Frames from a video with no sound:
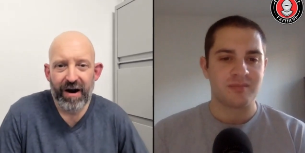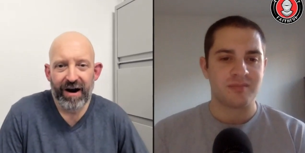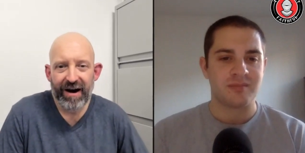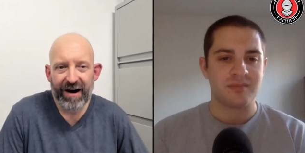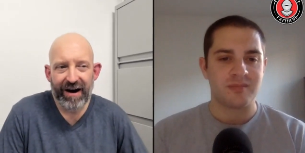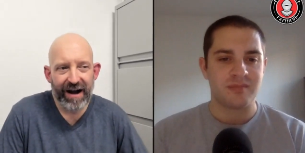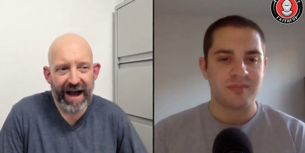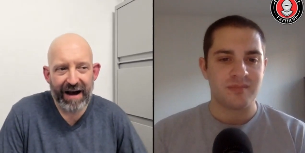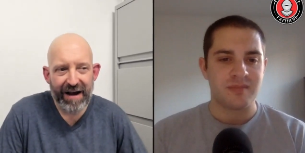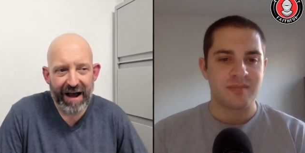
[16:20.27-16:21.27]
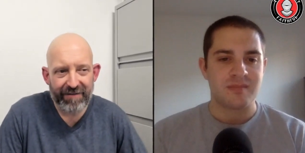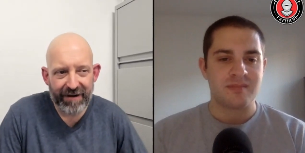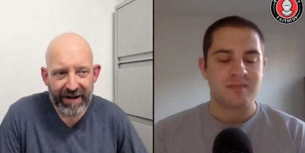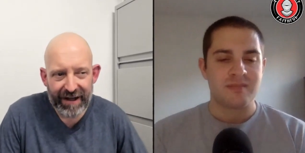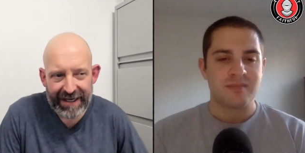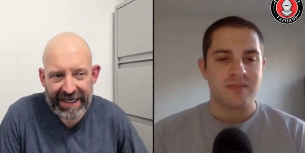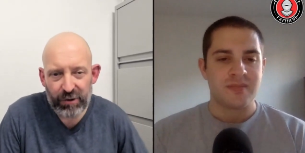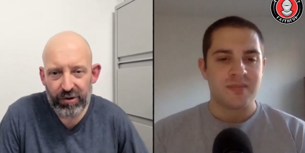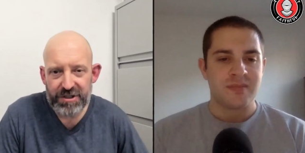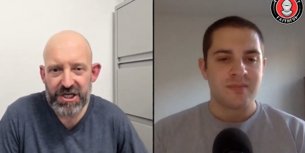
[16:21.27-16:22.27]
Speaker 1: uh, ha- have an
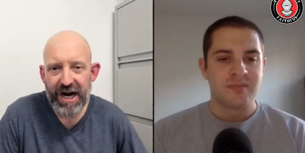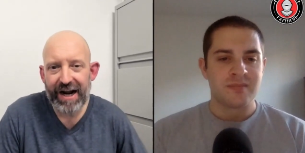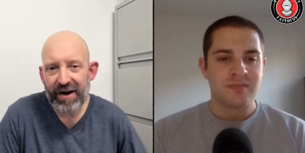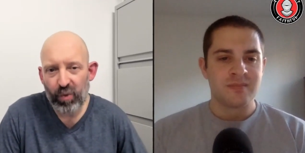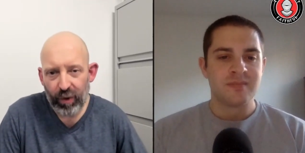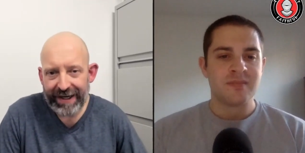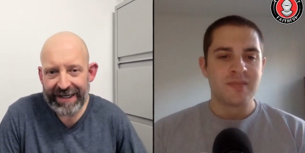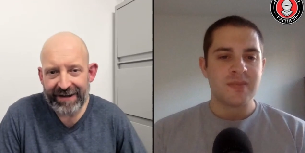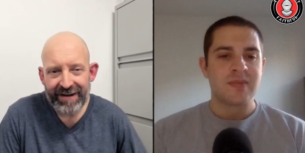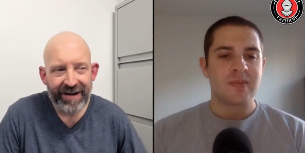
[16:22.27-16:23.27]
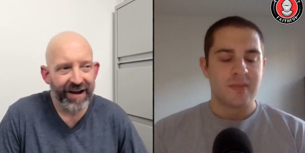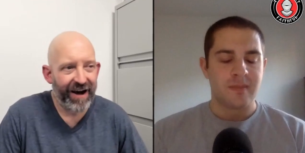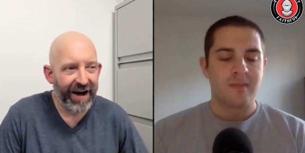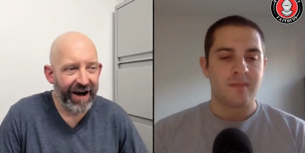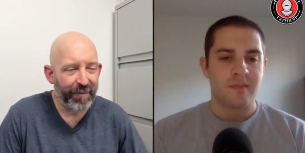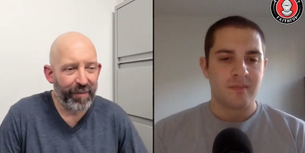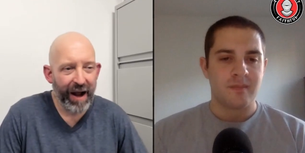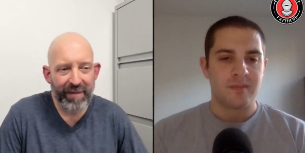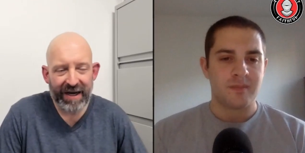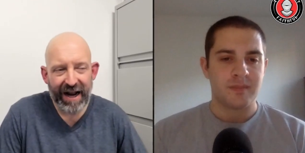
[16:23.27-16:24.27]
equal shot in winning. Um,
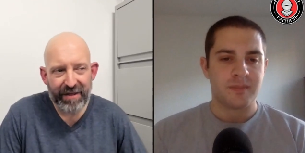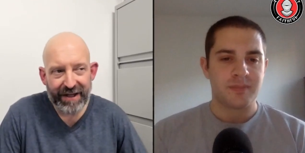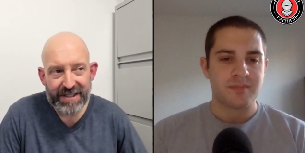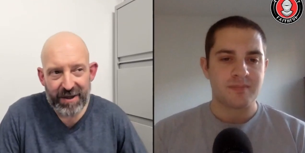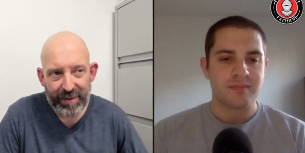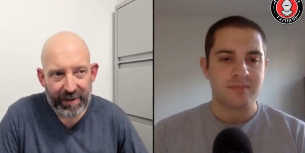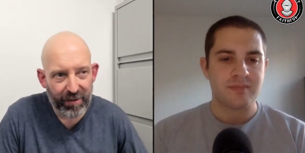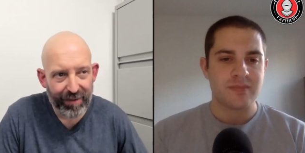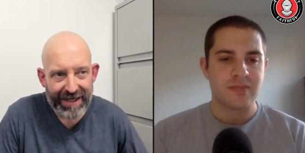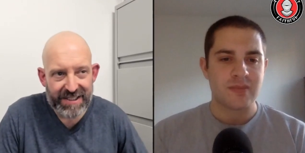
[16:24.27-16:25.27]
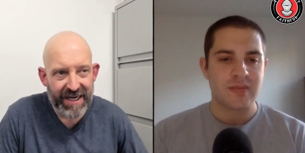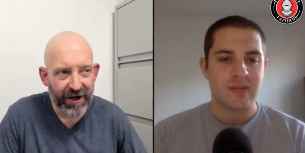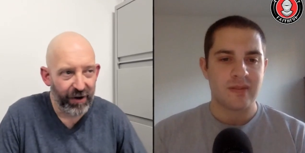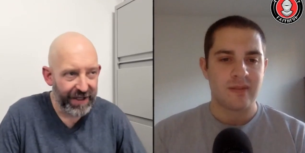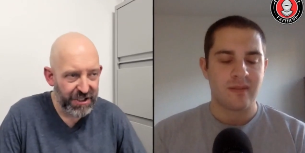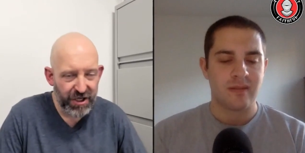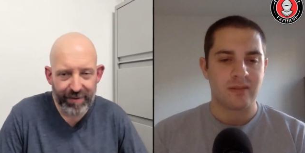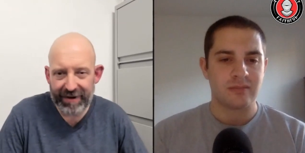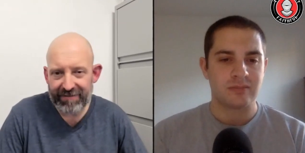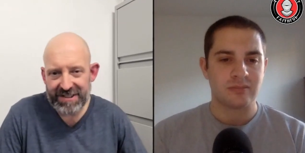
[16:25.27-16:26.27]
I mean, I think some people might say, "Oh, they should have
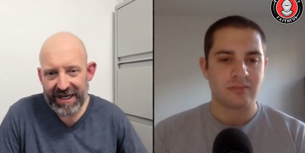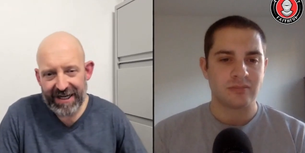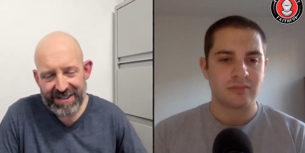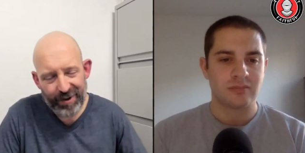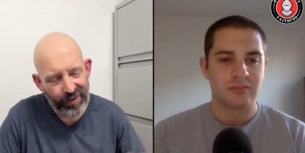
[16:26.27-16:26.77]
beat Wisconsin,"